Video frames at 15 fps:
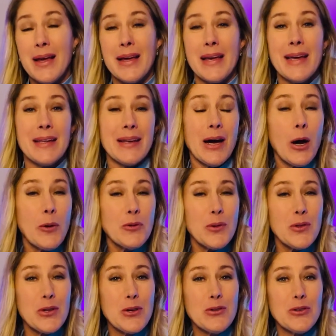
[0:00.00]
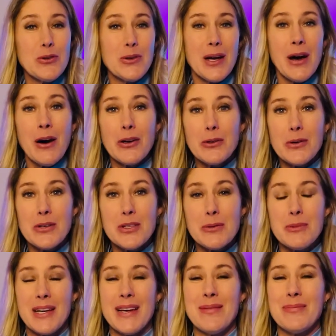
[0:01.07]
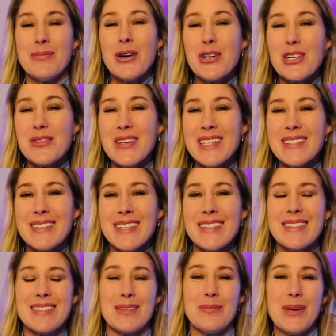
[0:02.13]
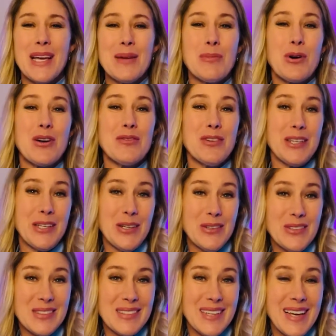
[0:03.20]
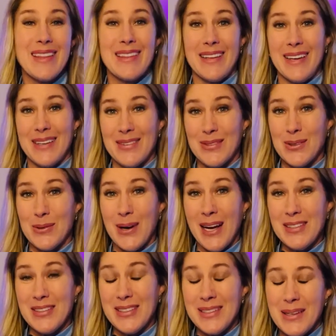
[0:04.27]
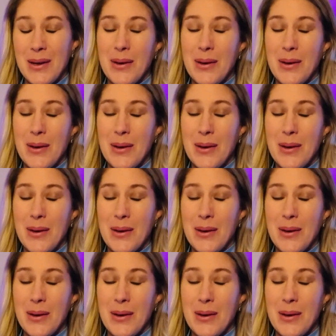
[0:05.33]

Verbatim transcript: It helps with the YouTube algorithm and motivates us to make more videos. Thanks for watching.